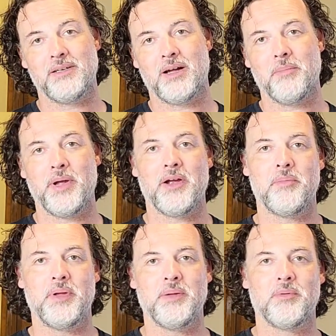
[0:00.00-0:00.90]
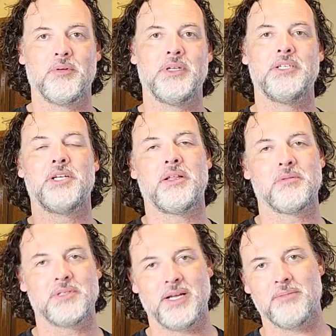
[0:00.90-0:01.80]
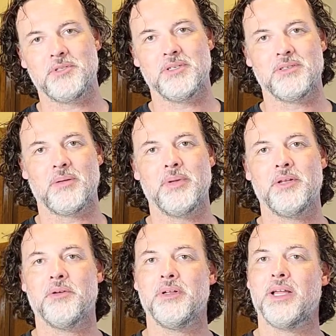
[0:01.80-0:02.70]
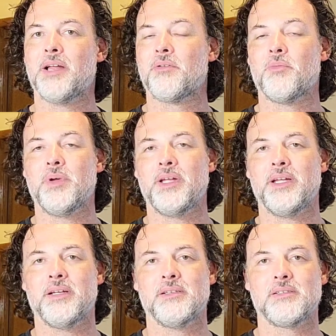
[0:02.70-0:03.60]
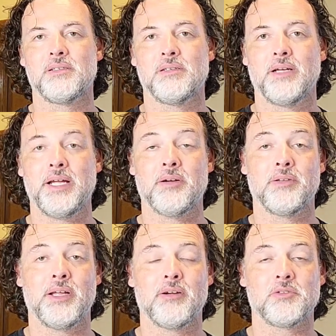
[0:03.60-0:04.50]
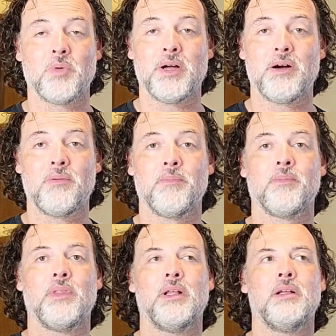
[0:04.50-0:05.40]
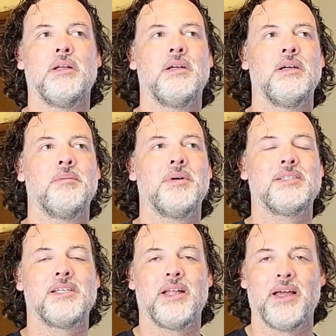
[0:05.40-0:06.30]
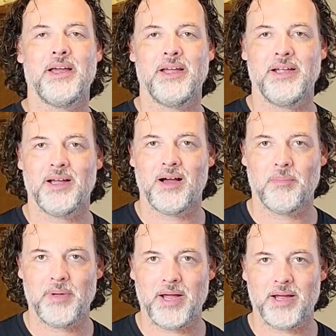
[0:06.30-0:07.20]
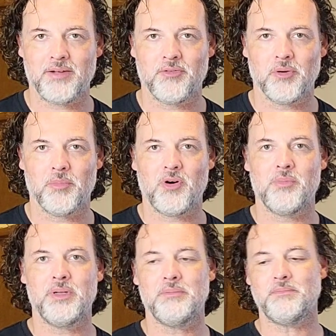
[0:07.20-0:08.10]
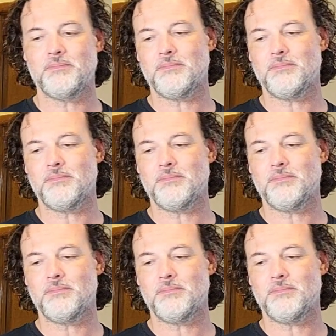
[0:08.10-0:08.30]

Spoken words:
I marry people, DJ the receptions. I've been doing that on the weekends here and there as well. But today, I'm back for a moment.